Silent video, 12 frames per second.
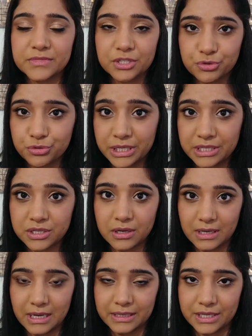treat your
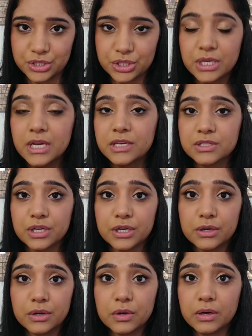luggage.
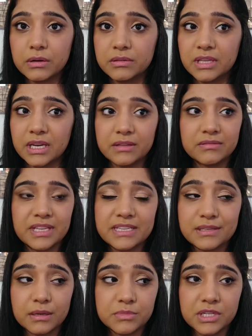So they
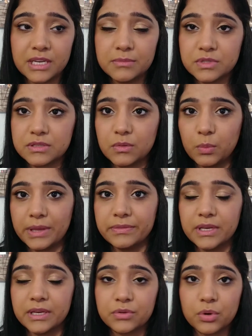sometimes, when
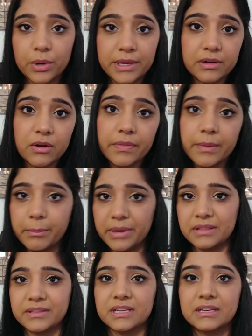they're throwing it on the
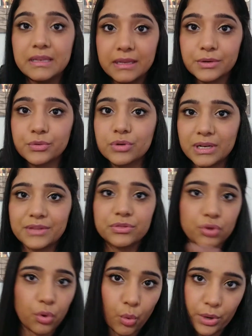belt, they're literally
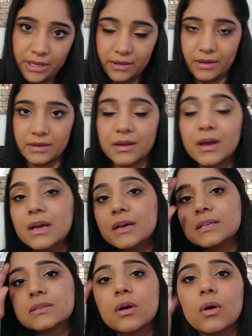throwing it.
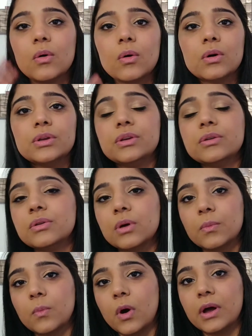So you
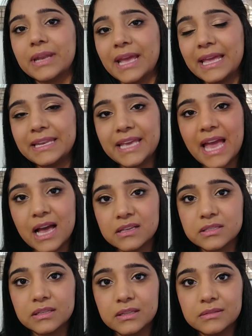don't want any
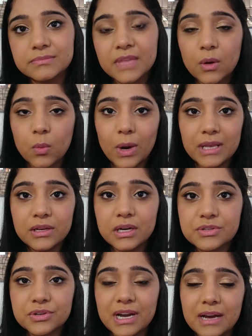hassle while you're
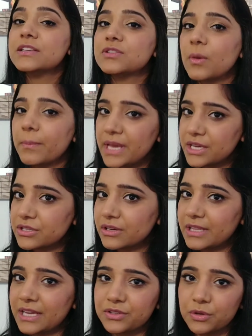traveling. So make sure
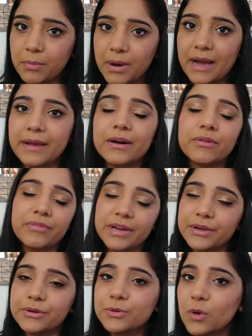that you buy a
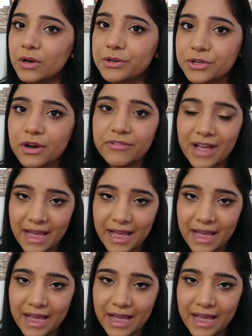very good quality of